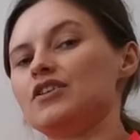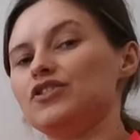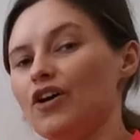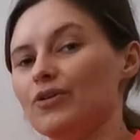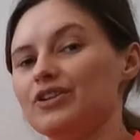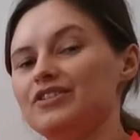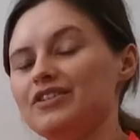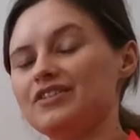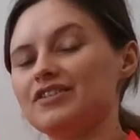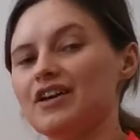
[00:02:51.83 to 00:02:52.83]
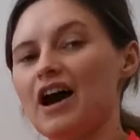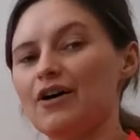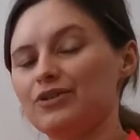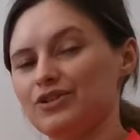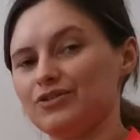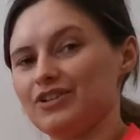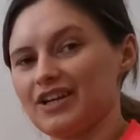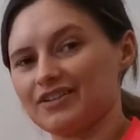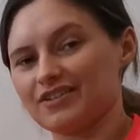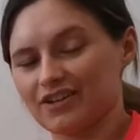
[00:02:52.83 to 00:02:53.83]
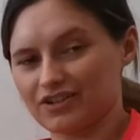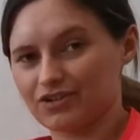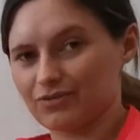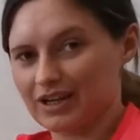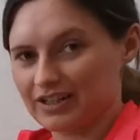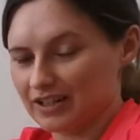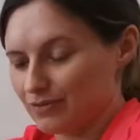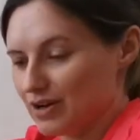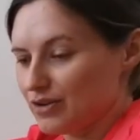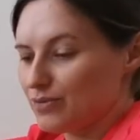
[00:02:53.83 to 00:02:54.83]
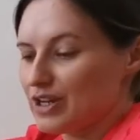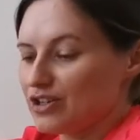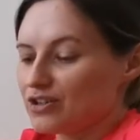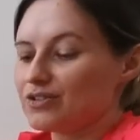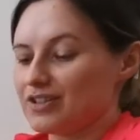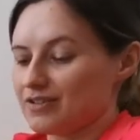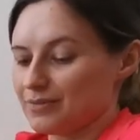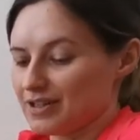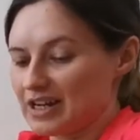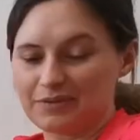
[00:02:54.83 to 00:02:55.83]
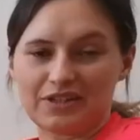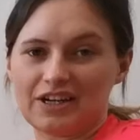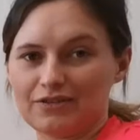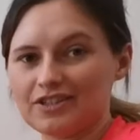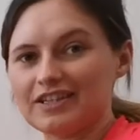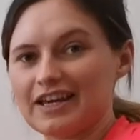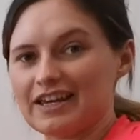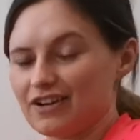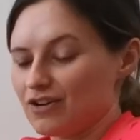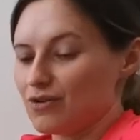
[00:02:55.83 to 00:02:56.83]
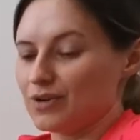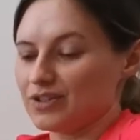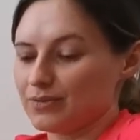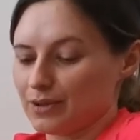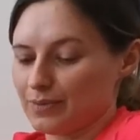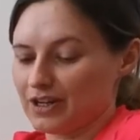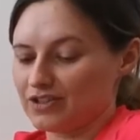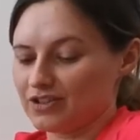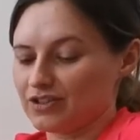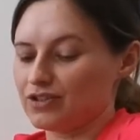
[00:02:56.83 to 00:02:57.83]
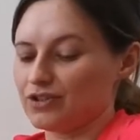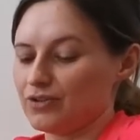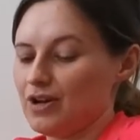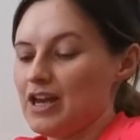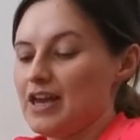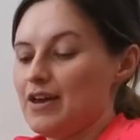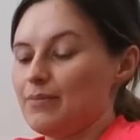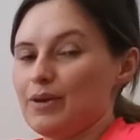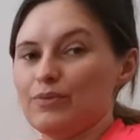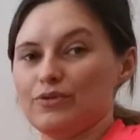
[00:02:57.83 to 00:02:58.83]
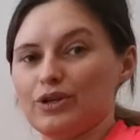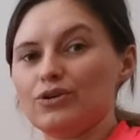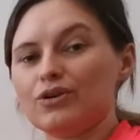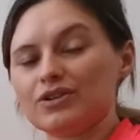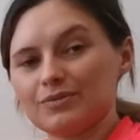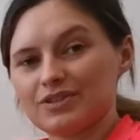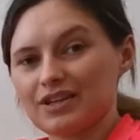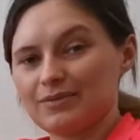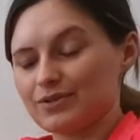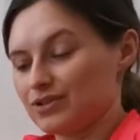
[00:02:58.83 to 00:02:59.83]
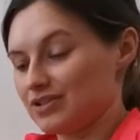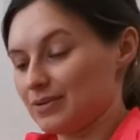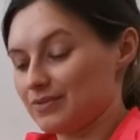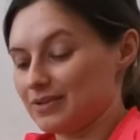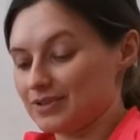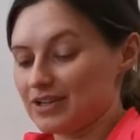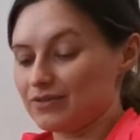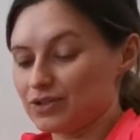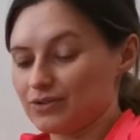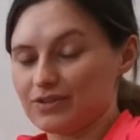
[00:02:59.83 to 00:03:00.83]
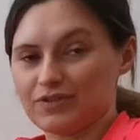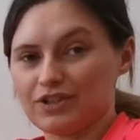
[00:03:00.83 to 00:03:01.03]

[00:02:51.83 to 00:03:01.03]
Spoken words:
So this is how we do the exercise correctly. What you may notice sometimes, and I'll say always to my patients to maybe record themselves doing the